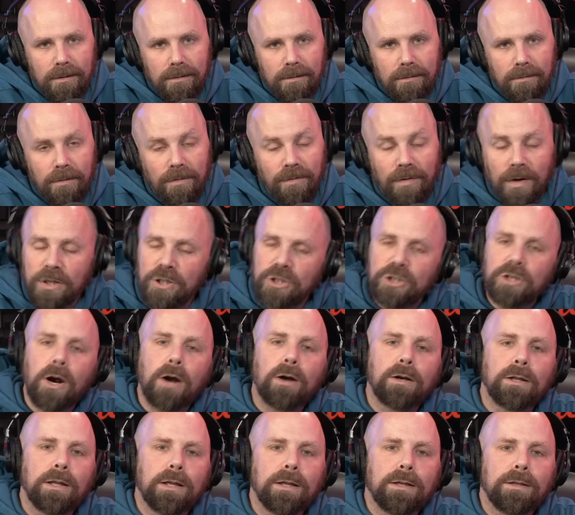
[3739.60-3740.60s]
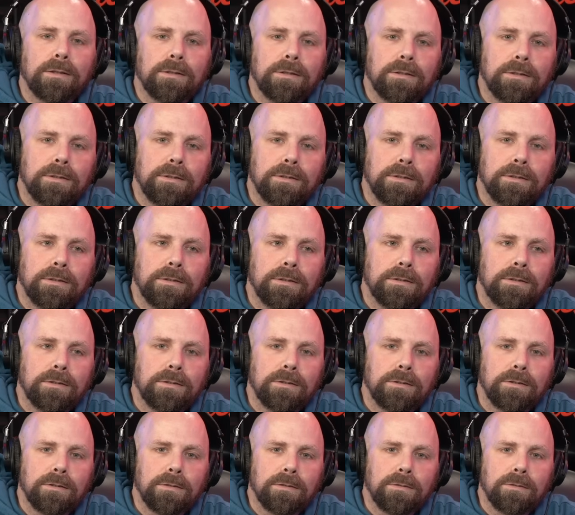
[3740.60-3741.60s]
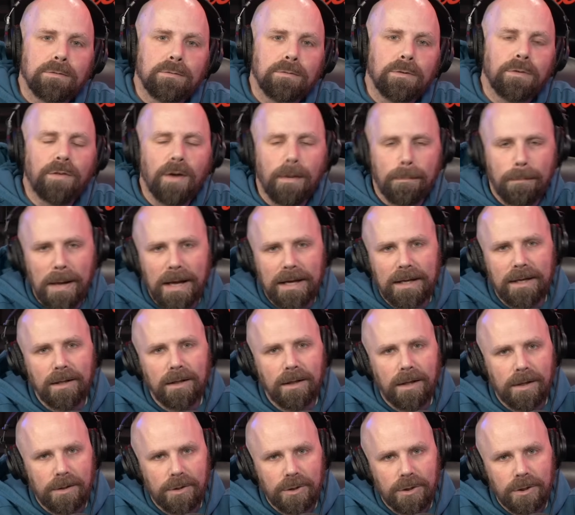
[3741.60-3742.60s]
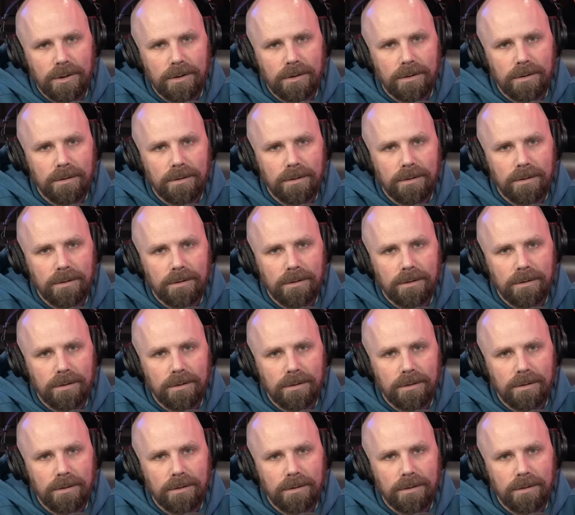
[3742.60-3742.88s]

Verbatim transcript: we've got Charlotte, we've got Becky Lynch,